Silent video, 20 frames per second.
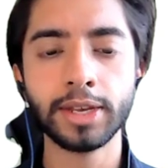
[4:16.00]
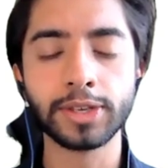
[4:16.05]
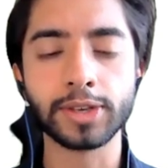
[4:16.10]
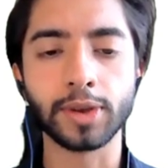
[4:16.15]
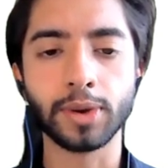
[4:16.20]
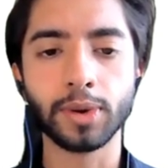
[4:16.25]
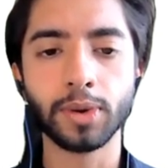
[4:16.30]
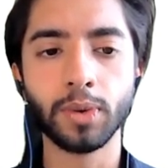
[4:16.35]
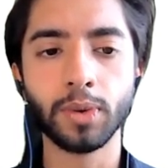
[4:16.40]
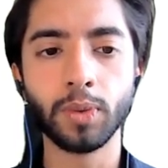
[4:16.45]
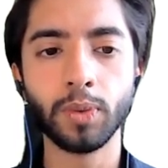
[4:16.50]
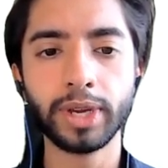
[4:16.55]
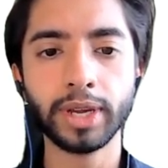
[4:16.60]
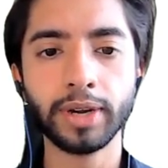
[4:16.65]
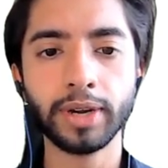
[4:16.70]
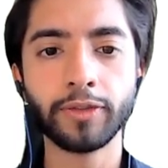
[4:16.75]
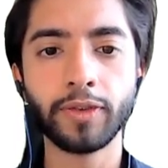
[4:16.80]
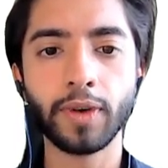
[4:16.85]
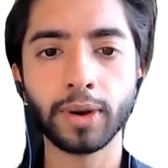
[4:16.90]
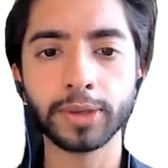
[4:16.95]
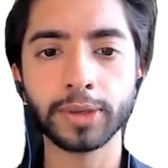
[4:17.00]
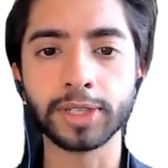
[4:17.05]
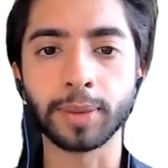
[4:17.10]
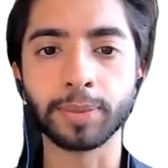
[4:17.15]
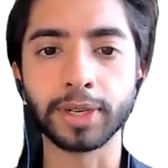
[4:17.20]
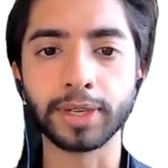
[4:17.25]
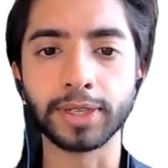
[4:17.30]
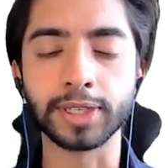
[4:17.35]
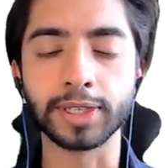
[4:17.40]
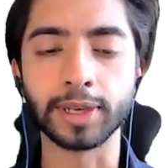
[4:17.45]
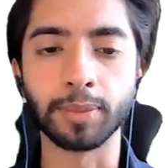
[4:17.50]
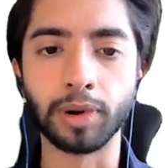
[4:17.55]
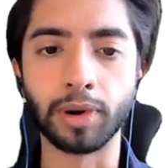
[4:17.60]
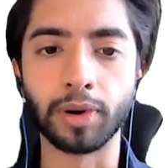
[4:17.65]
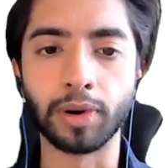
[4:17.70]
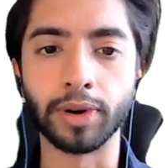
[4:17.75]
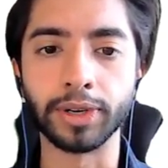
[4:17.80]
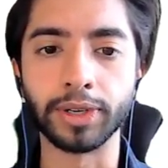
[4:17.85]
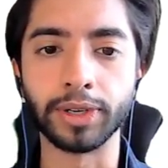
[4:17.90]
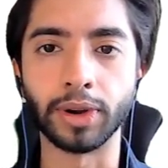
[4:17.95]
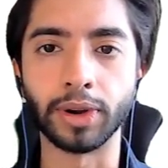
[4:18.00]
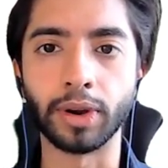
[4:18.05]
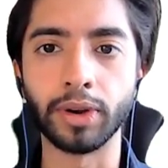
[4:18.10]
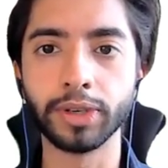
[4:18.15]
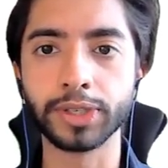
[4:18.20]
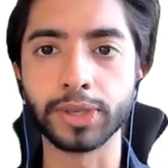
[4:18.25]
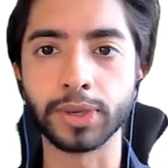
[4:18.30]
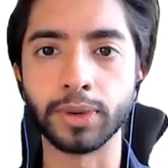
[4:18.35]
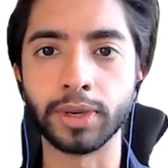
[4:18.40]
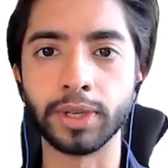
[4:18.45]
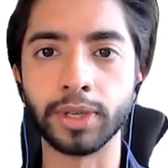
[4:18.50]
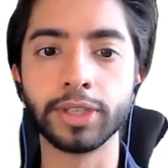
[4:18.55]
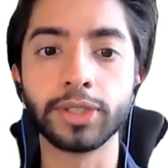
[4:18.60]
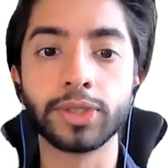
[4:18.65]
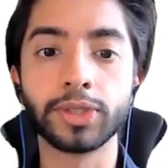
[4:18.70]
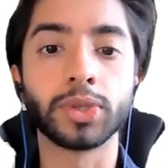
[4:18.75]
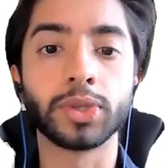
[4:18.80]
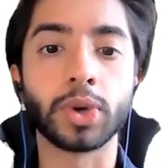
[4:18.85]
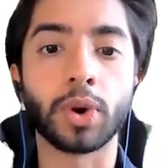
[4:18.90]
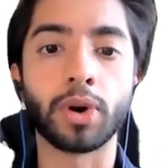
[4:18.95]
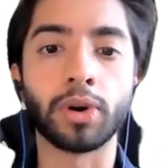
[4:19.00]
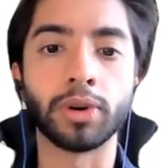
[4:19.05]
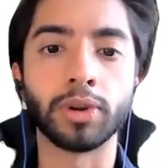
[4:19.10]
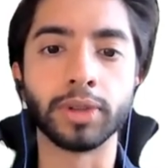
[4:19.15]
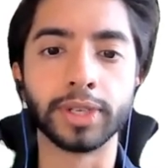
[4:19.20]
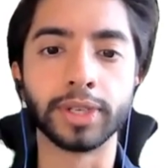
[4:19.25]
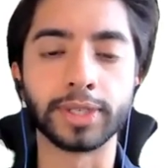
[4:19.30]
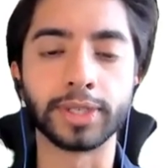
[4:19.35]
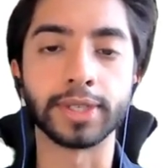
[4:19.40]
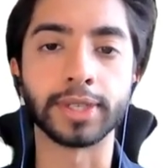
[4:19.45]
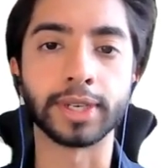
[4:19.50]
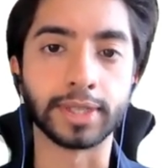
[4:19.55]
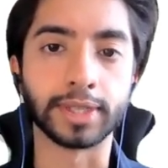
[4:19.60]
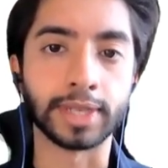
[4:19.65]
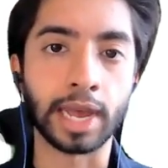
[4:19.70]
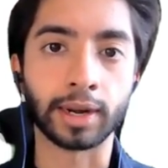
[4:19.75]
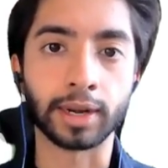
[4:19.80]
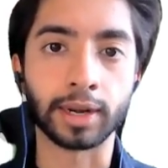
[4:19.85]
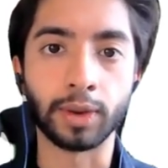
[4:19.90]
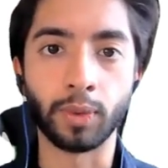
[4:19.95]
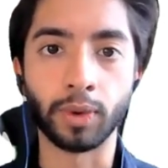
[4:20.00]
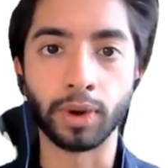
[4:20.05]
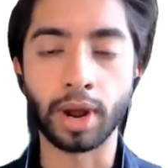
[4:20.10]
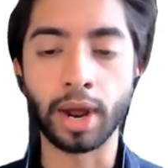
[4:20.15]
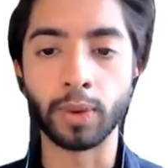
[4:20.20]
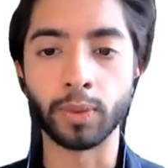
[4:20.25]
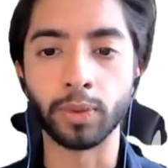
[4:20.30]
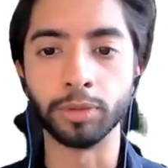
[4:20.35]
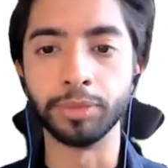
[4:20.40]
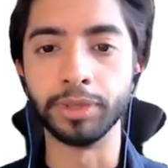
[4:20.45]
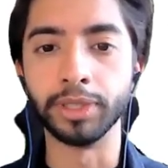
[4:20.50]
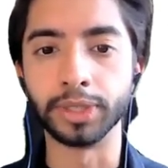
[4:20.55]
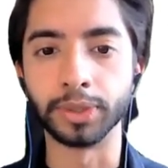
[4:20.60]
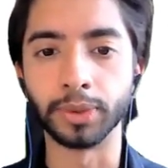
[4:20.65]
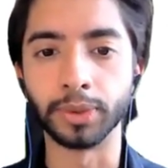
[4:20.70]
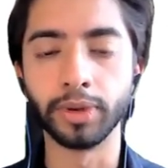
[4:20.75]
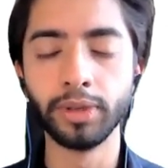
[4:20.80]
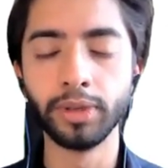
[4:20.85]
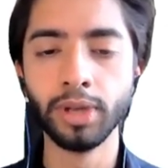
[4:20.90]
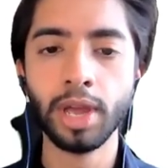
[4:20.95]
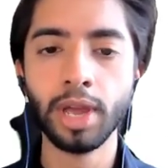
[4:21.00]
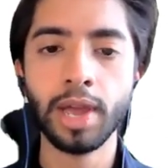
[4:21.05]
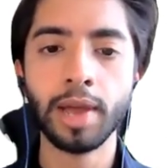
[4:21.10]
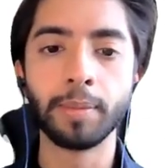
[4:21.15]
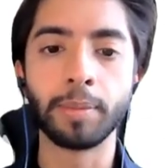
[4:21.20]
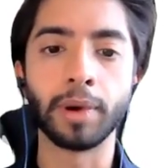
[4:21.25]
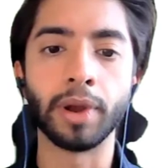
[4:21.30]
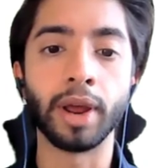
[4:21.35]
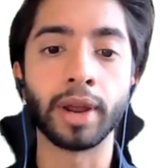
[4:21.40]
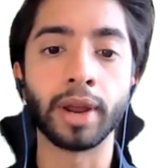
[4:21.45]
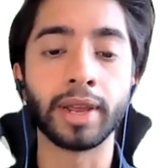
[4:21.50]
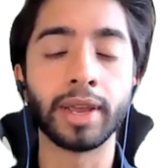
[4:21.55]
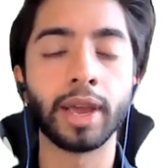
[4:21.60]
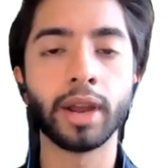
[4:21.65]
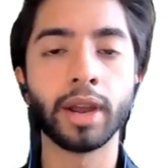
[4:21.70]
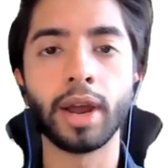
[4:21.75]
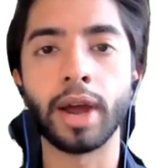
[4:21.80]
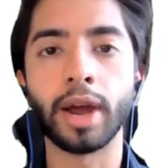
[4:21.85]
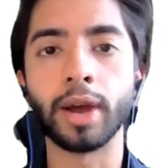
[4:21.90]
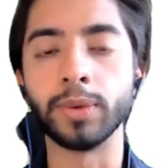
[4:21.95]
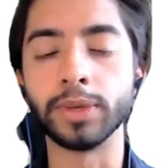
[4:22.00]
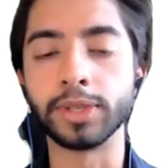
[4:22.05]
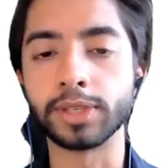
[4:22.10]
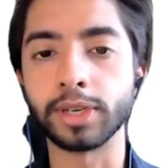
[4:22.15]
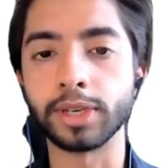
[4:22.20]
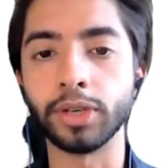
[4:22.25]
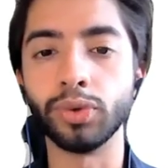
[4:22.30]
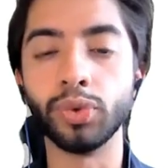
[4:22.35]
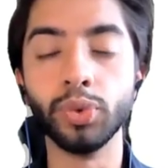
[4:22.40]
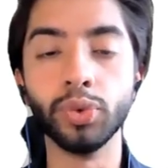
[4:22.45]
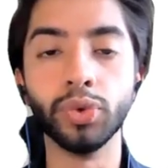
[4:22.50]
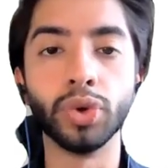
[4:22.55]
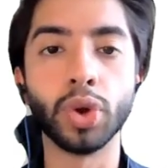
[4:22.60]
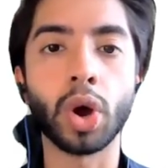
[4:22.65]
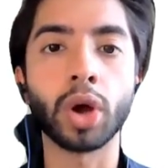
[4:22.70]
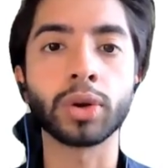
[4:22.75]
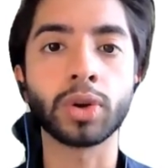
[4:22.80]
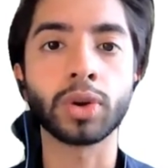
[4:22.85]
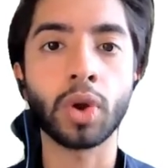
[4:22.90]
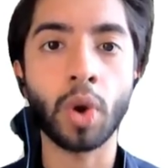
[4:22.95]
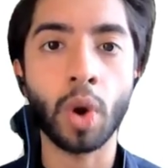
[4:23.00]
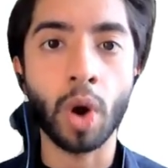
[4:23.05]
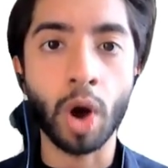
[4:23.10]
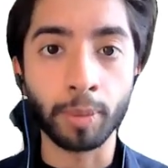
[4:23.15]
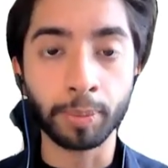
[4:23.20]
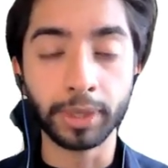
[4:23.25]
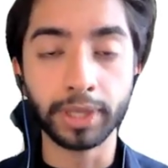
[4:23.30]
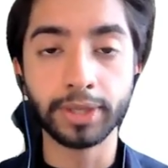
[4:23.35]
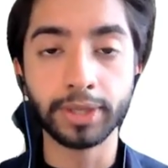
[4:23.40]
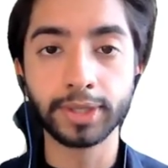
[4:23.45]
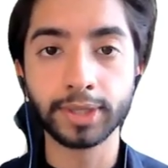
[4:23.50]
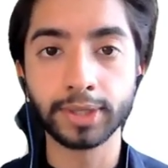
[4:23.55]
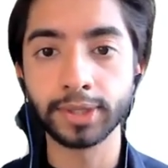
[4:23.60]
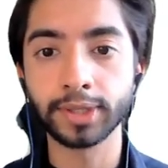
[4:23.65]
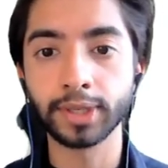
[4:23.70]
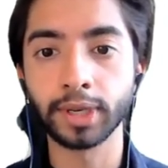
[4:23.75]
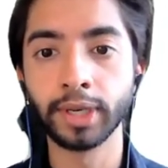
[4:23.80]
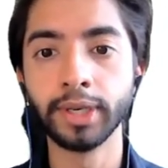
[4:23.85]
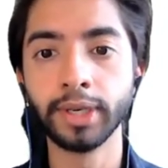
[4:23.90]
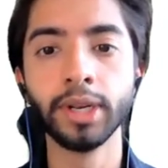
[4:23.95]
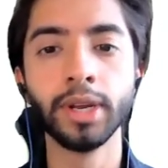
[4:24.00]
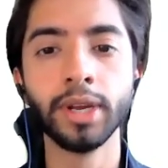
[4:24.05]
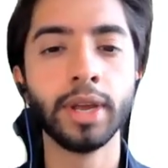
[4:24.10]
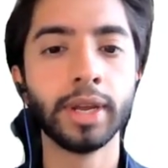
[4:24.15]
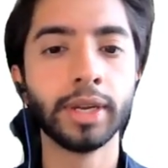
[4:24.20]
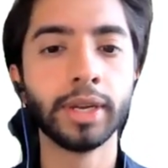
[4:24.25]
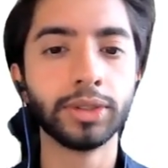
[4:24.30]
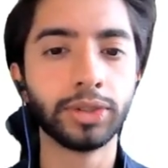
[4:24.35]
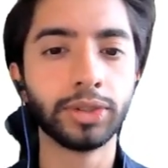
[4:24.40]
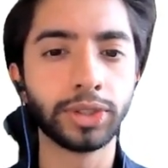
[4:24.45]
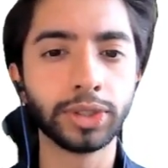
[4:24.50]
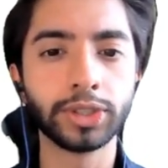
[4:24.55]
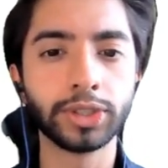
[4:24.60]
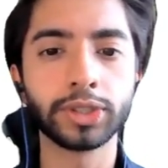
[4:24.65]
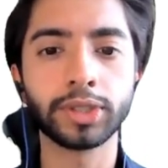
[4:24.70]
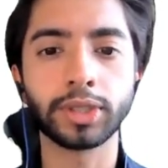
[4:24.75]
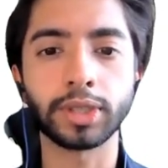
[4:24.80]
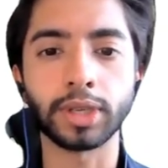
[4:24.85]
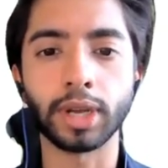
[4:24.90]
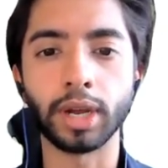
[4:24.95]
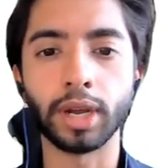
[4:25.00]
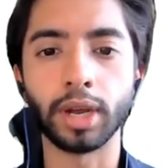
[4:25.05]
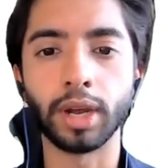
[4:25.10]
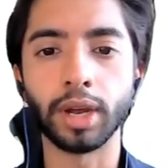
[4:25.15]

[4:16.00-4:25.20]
So we can follow something similar here. So in this tutorial, this is exactly what I will be doing. But again, I would say do not copy this design. Just